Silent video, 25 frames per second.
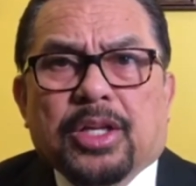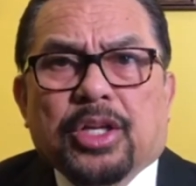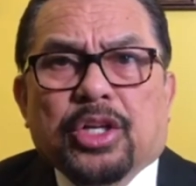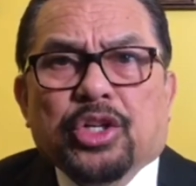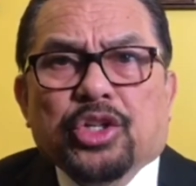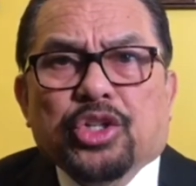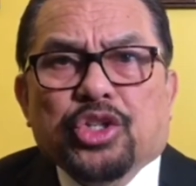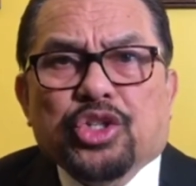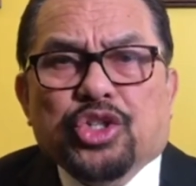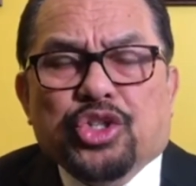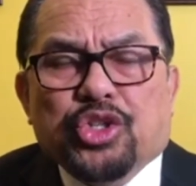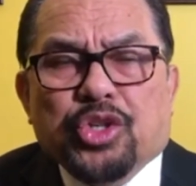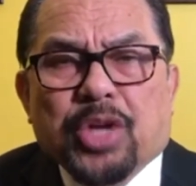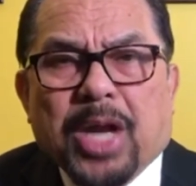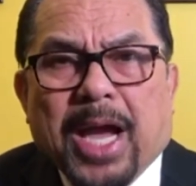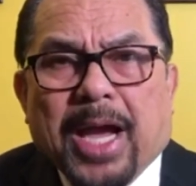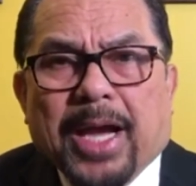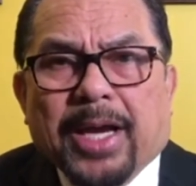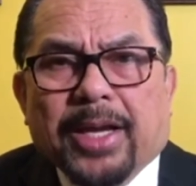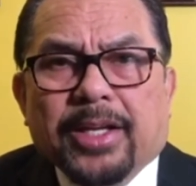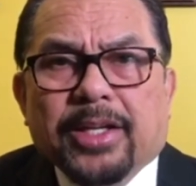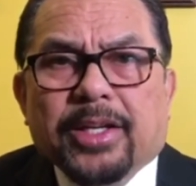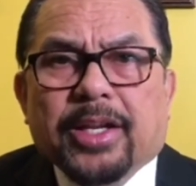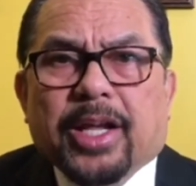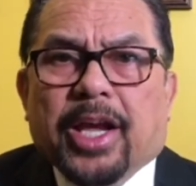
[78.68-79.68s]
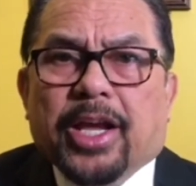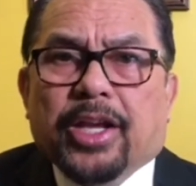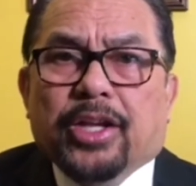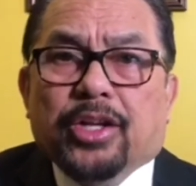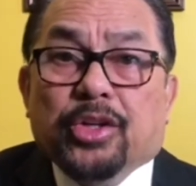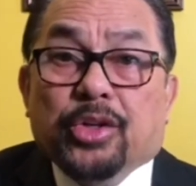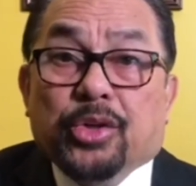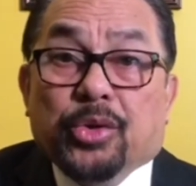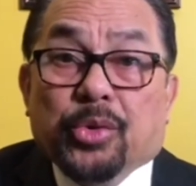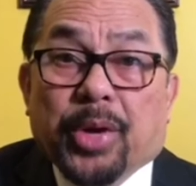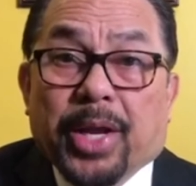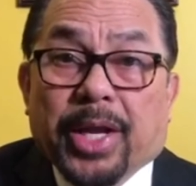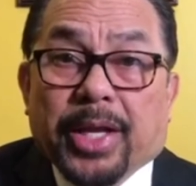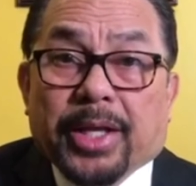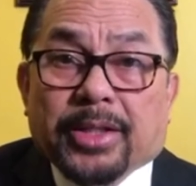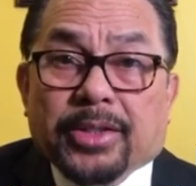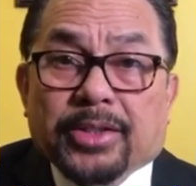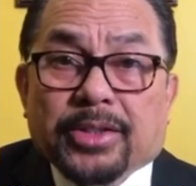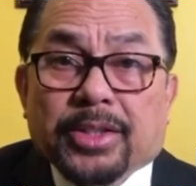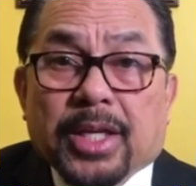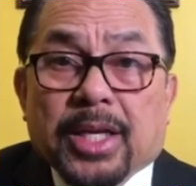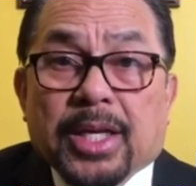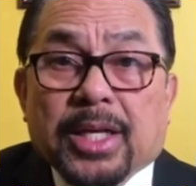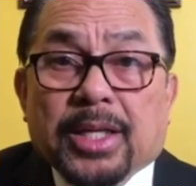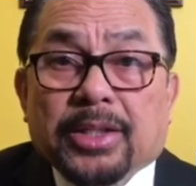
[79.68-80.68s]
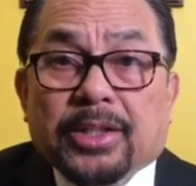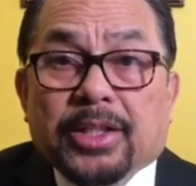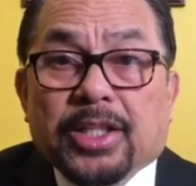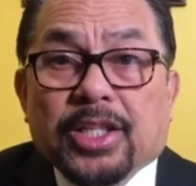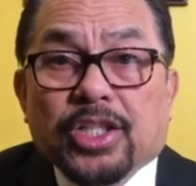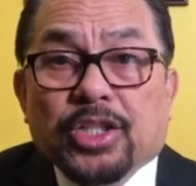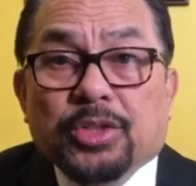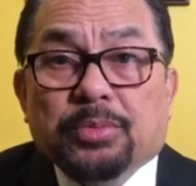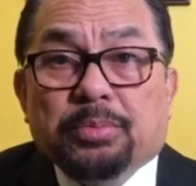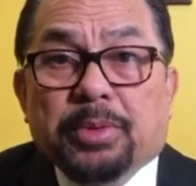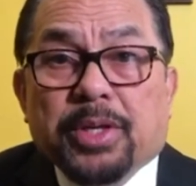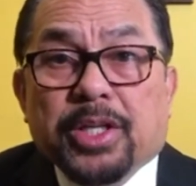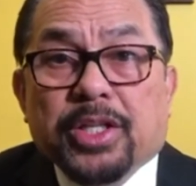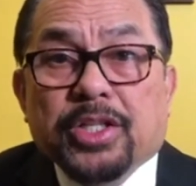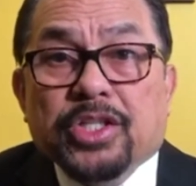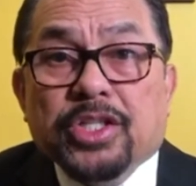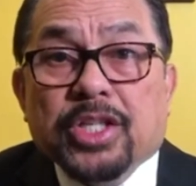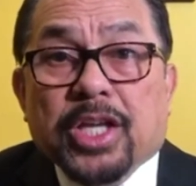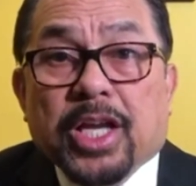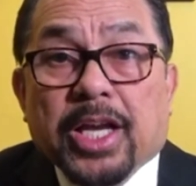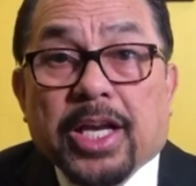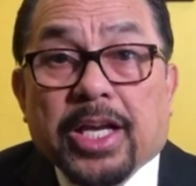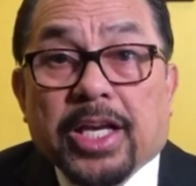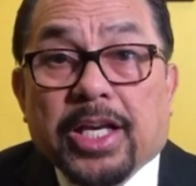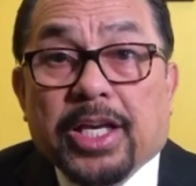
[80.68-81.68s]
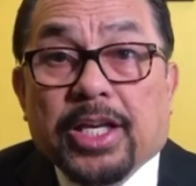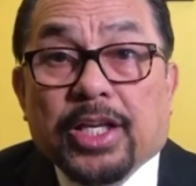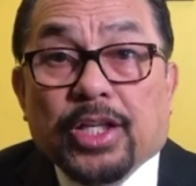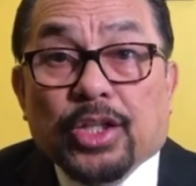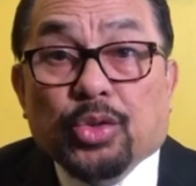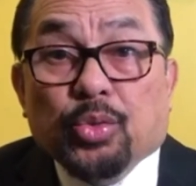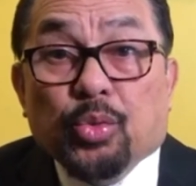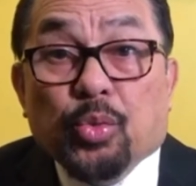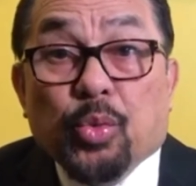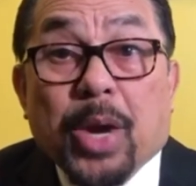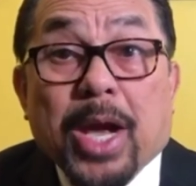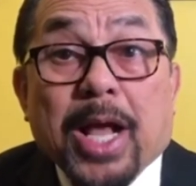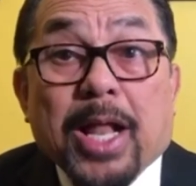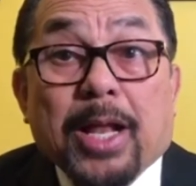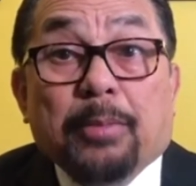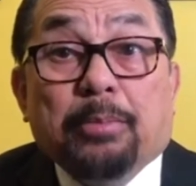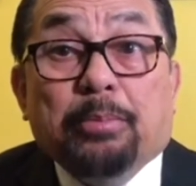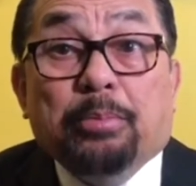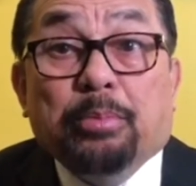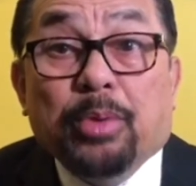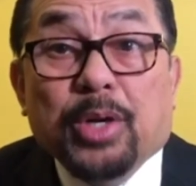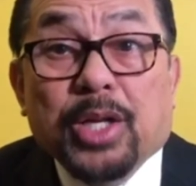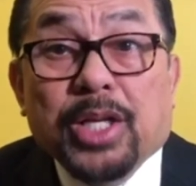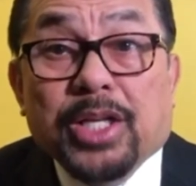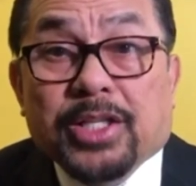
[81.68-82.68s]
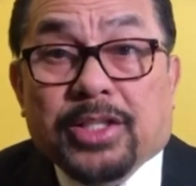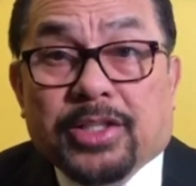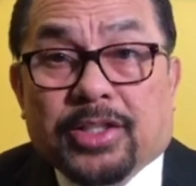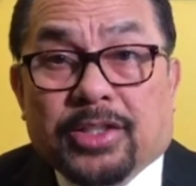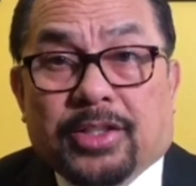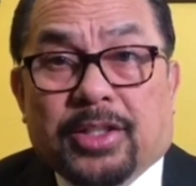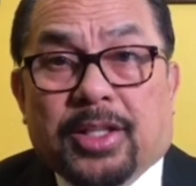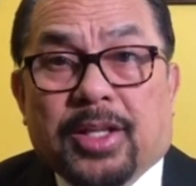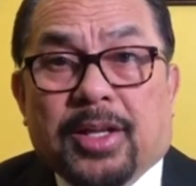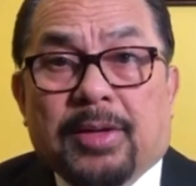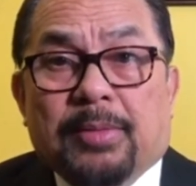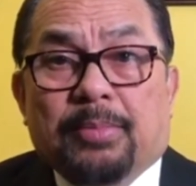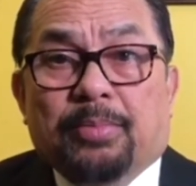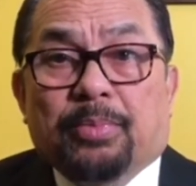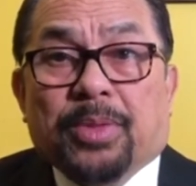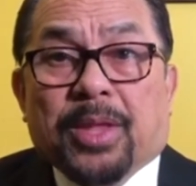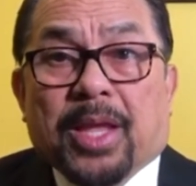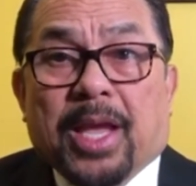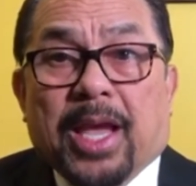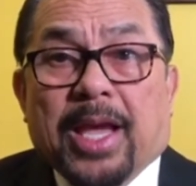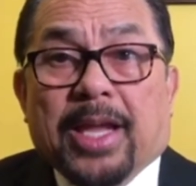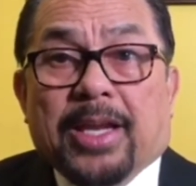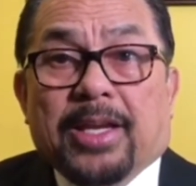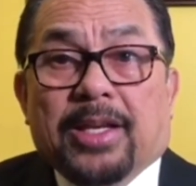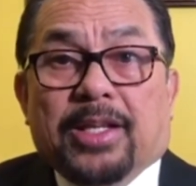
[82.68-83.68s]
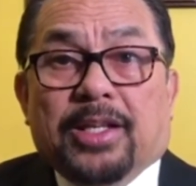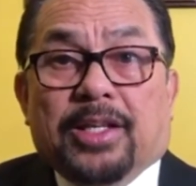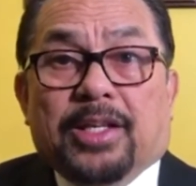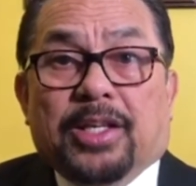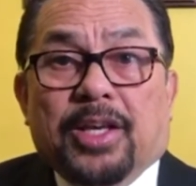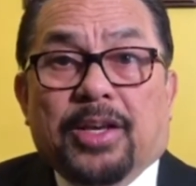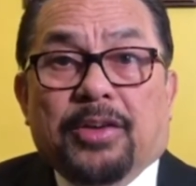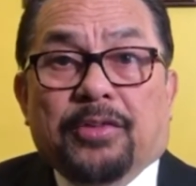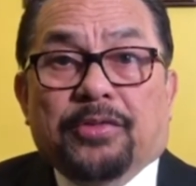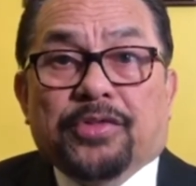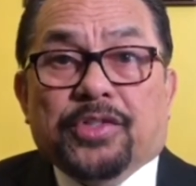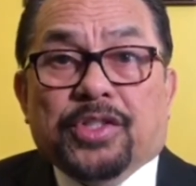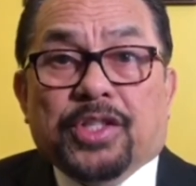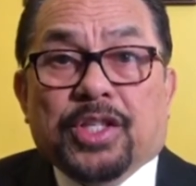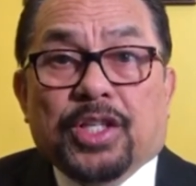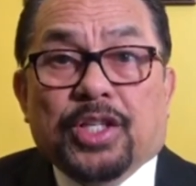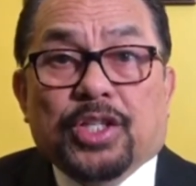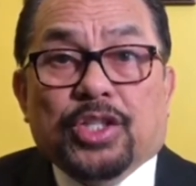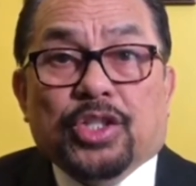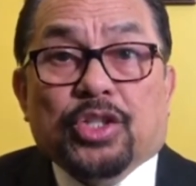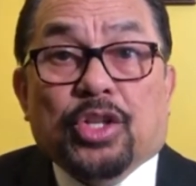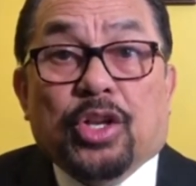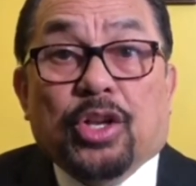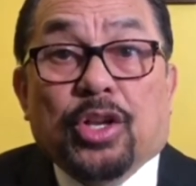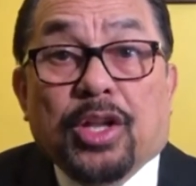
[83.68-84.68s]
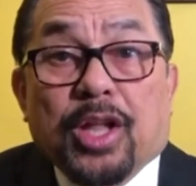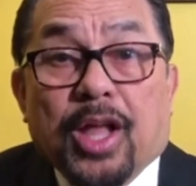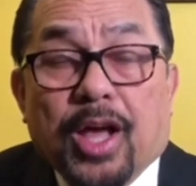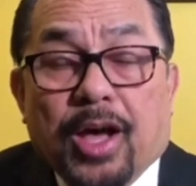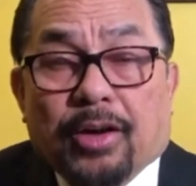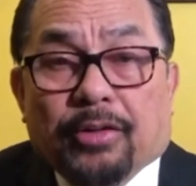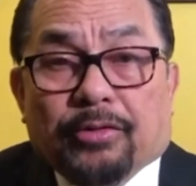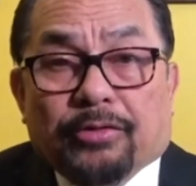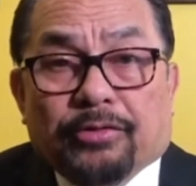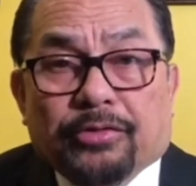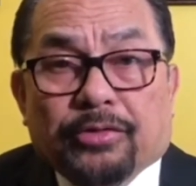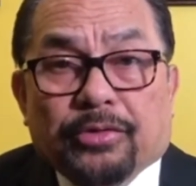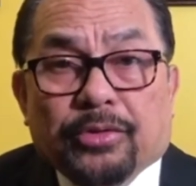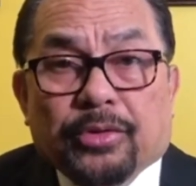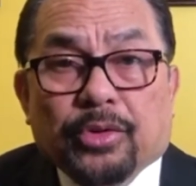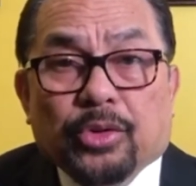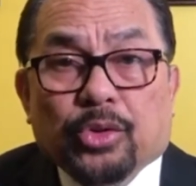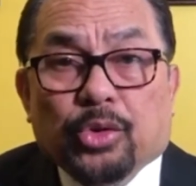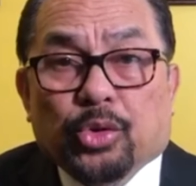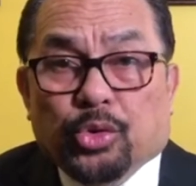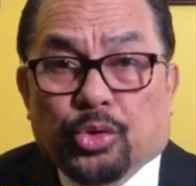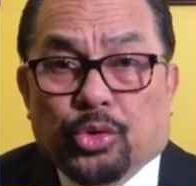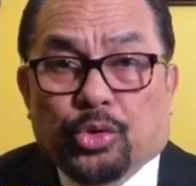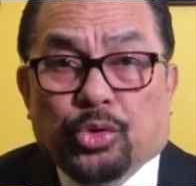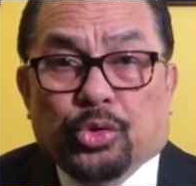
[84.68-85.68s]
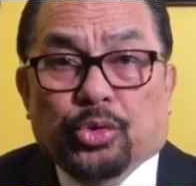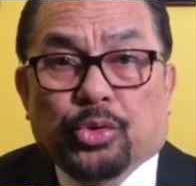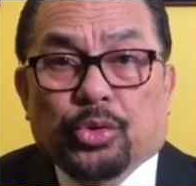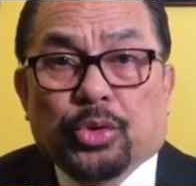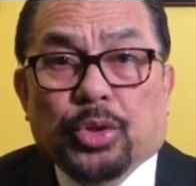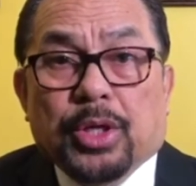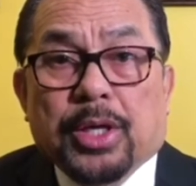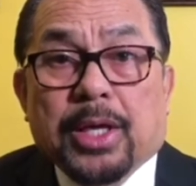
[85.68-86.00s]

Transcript: Shine and grace, this means he is well pleased and gives his love to you.